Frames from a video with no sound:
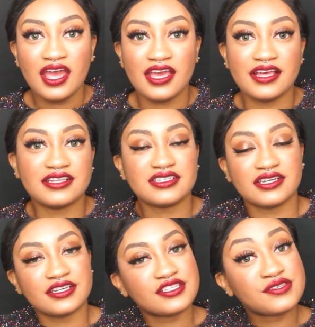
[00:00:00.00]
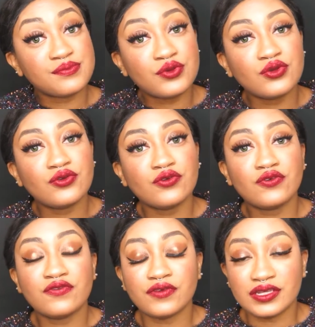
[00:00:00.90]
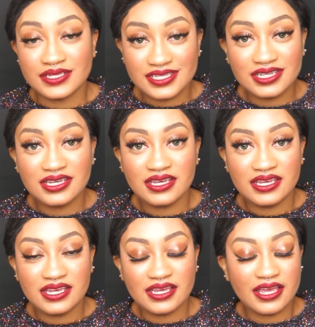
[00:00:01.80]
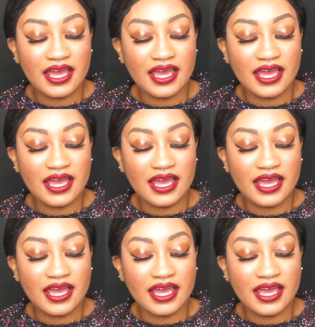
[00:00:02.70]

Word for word: It's like smooth and sleek,